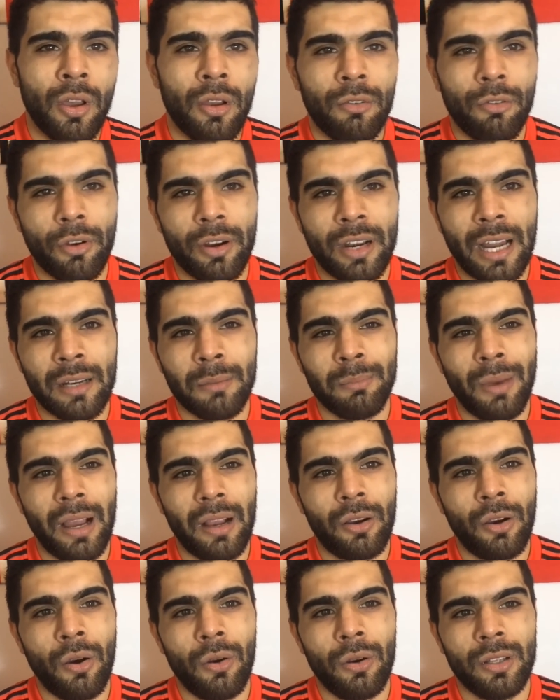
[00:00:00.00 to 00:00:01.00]
for an Adam
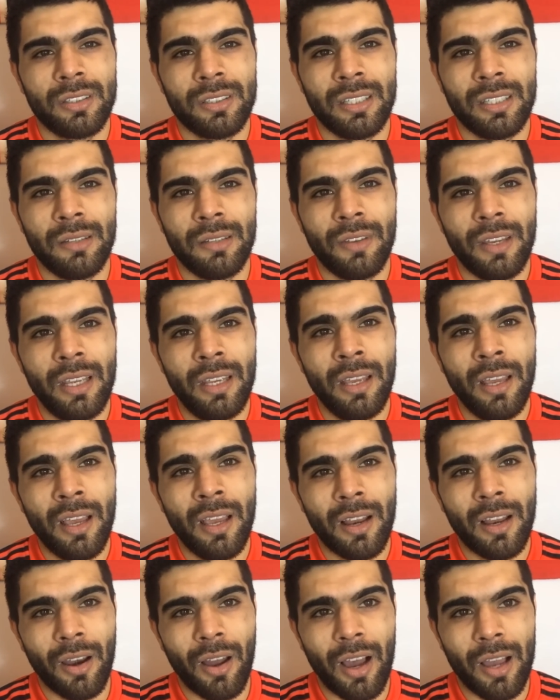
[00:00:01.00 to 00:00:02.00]
McKola TV
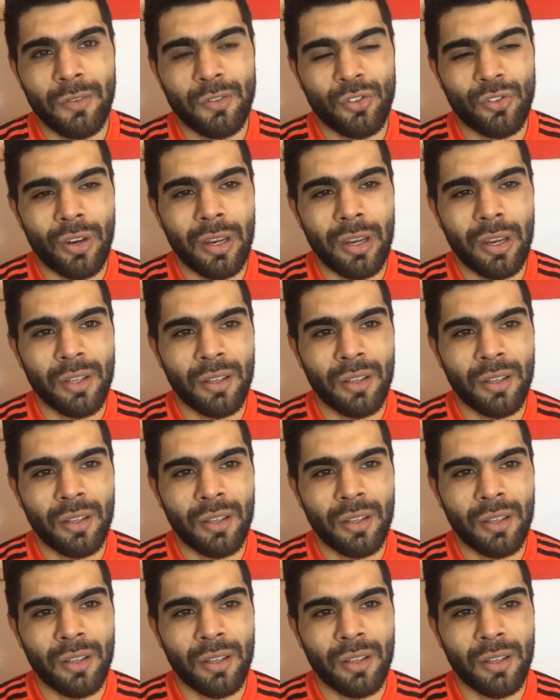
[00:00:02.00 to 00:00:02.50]
live stream.